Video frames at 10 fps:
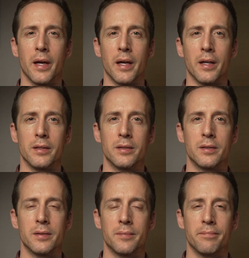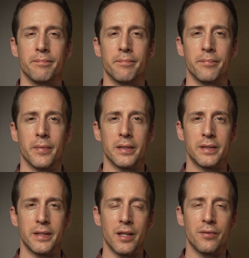as a
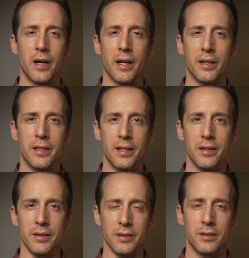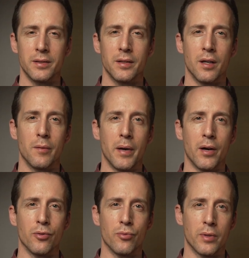set of ideas
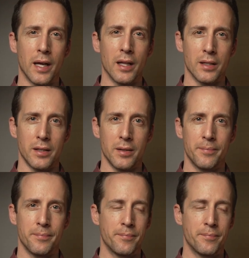about reality.